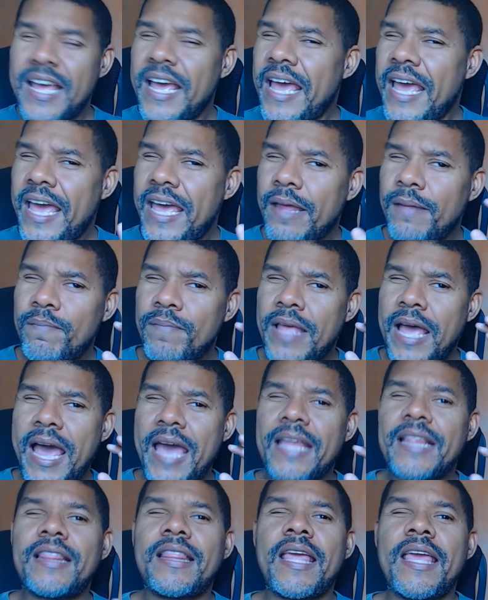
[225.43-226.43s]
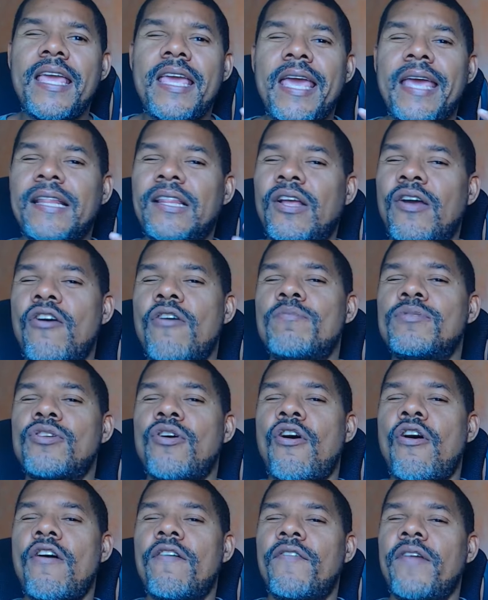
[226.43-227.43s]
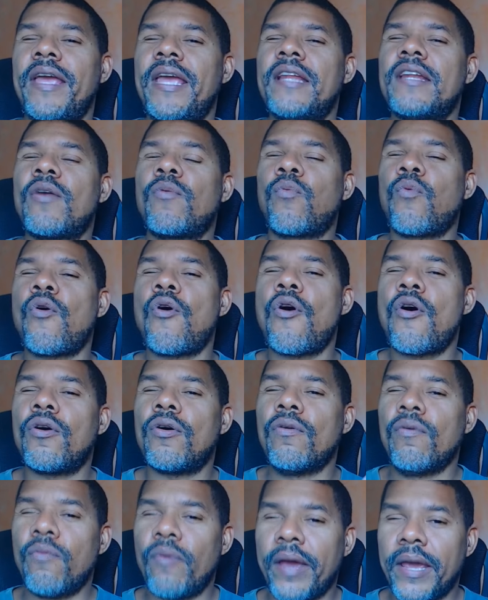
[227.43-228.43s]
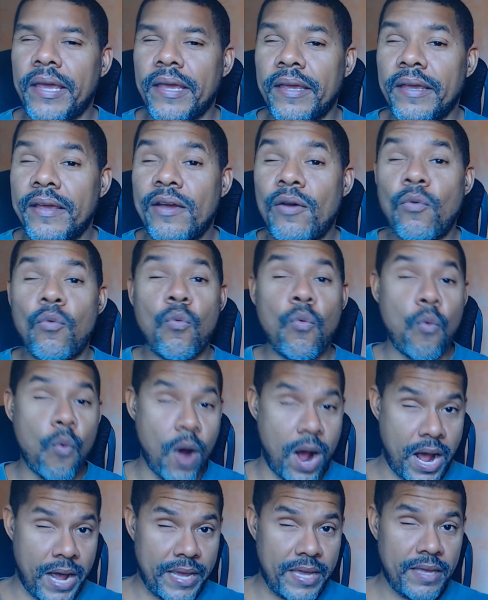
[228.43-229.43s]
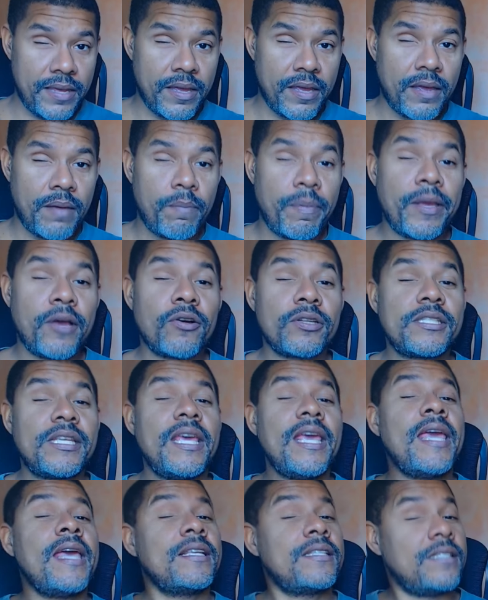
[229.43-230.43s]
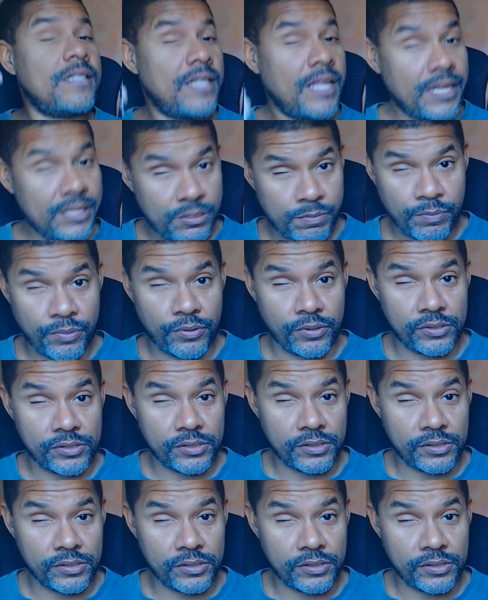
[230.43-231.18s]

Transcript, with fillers: And I think it comes off in the wrong way. Why? Because he is this person.